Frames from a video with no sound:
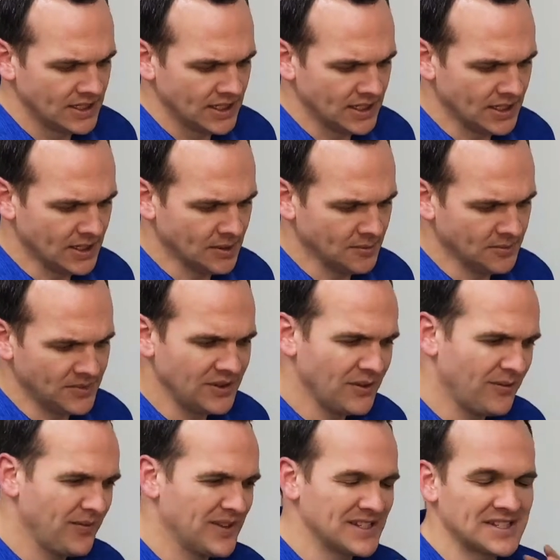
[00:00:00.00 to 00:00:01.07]

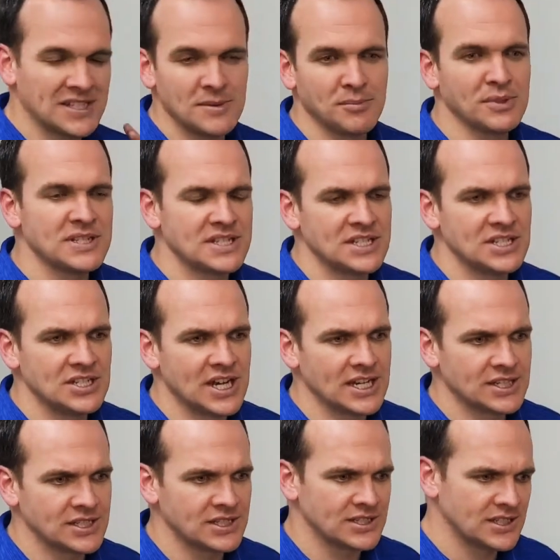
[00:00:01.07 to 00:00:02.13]
The simplest
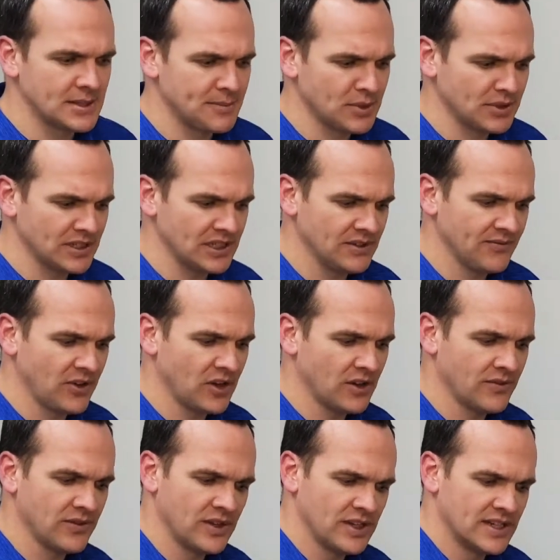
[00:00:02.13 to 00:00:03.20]
injections typically
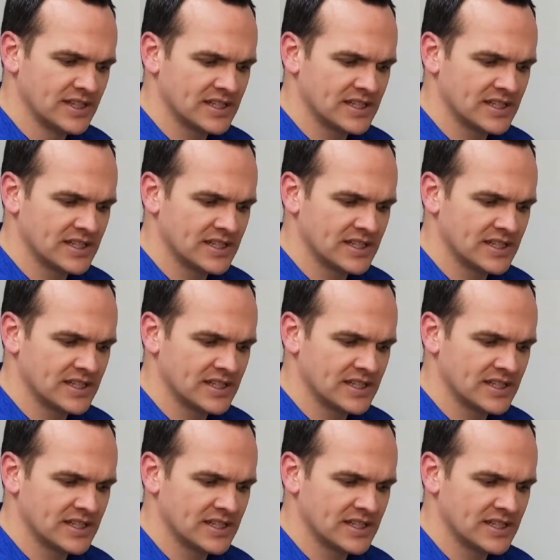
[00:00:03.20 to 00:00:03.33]
involve